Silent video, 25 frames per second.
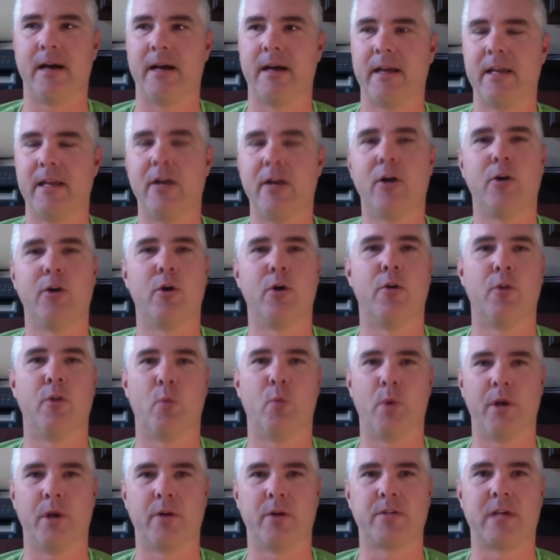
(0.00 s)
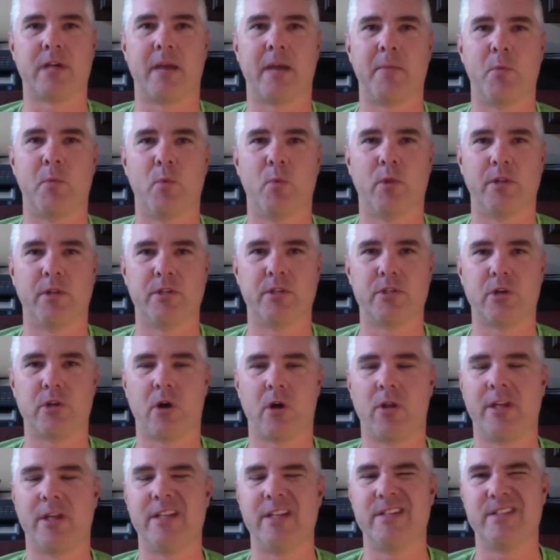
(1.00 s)
here during the winter time, and we'll install
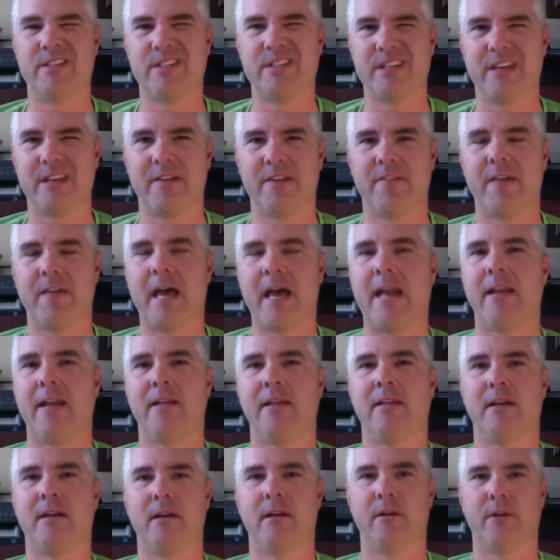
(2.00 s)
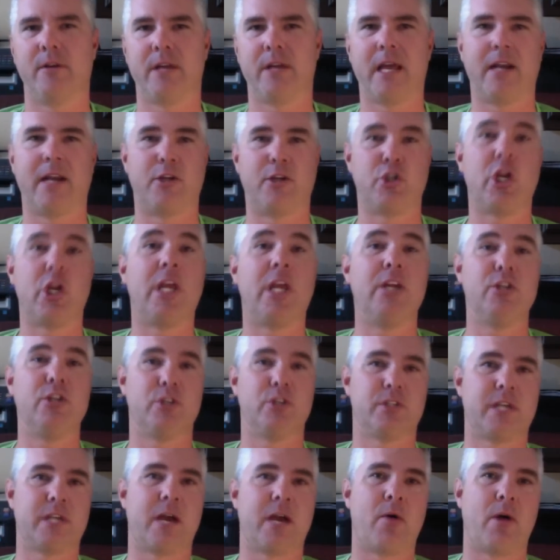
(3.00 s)
it and see if that kind of
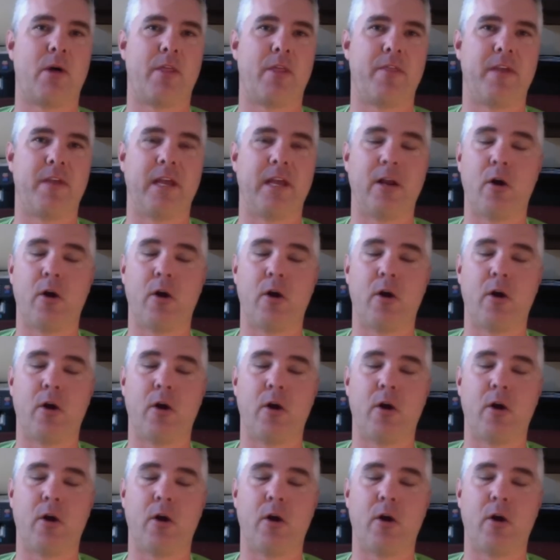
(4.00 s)
changes how I think.